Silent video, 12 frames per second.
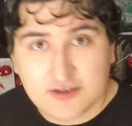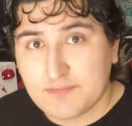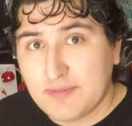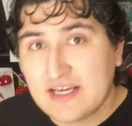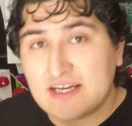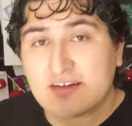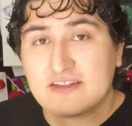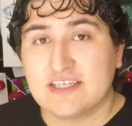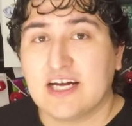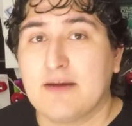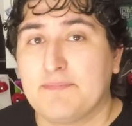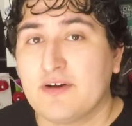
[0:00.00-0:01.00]
to being on the
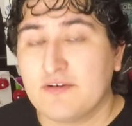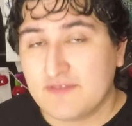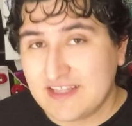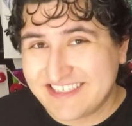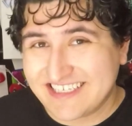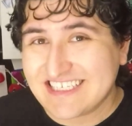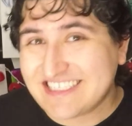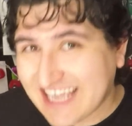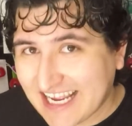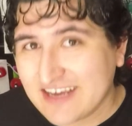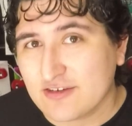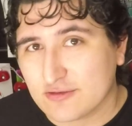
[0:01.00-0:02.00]
top of the
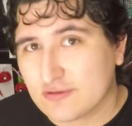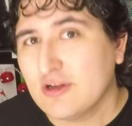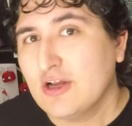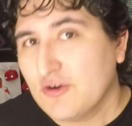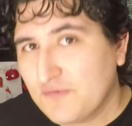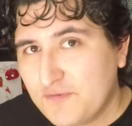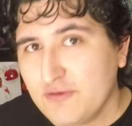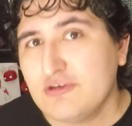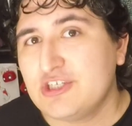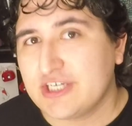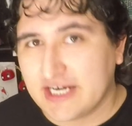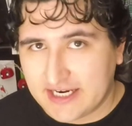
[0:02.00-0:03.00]
societal food
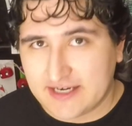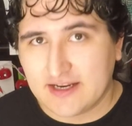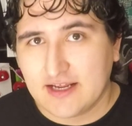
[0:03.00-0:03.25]
chain.